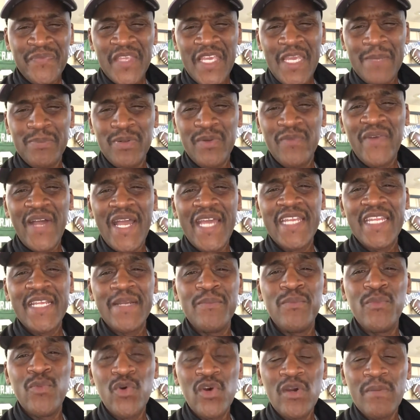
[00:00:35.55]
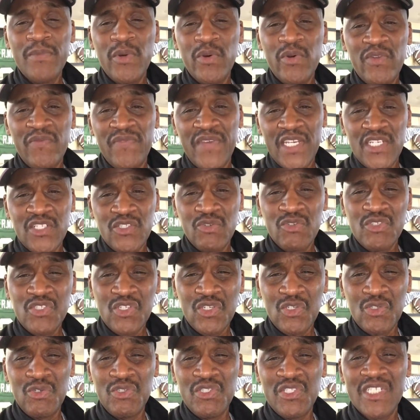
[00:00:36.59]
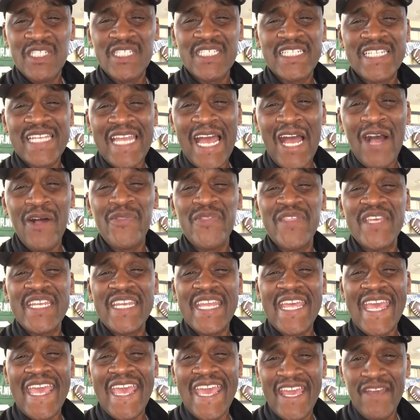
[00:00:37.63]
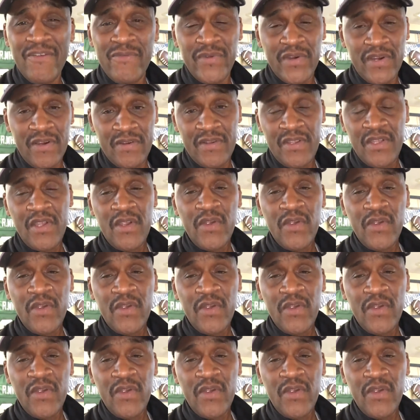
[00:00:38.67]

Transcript: and providing more motivational solutions now than ever